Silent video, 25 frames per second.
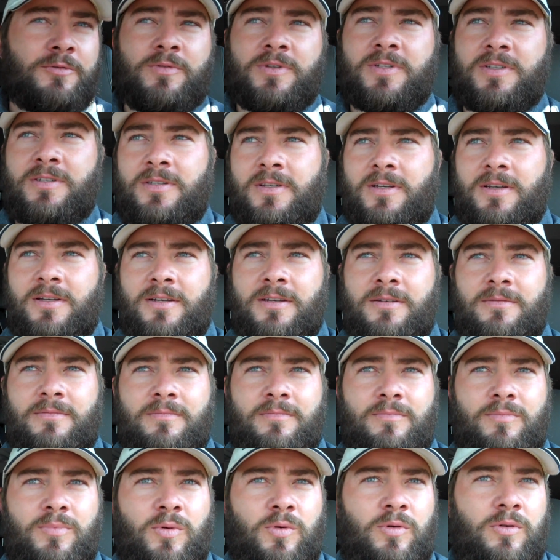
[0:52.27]
was uh,
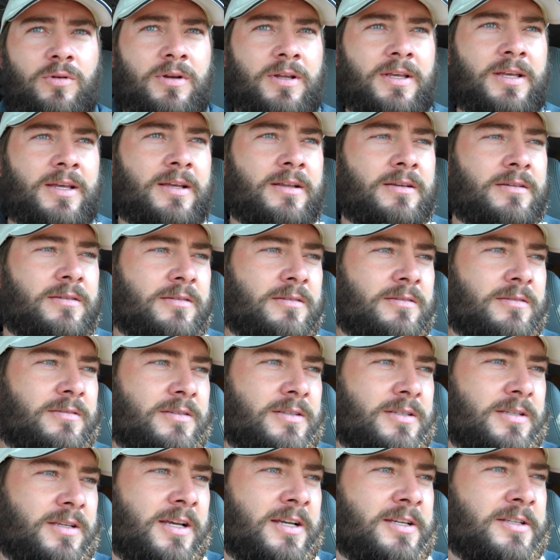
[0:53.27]
born at.
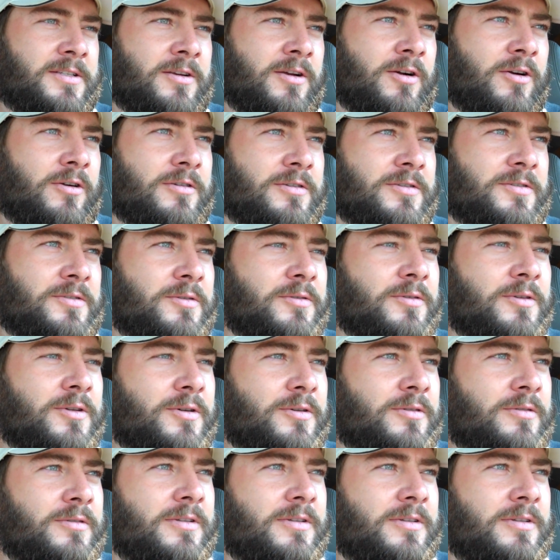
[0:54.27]
This guy's car's too low.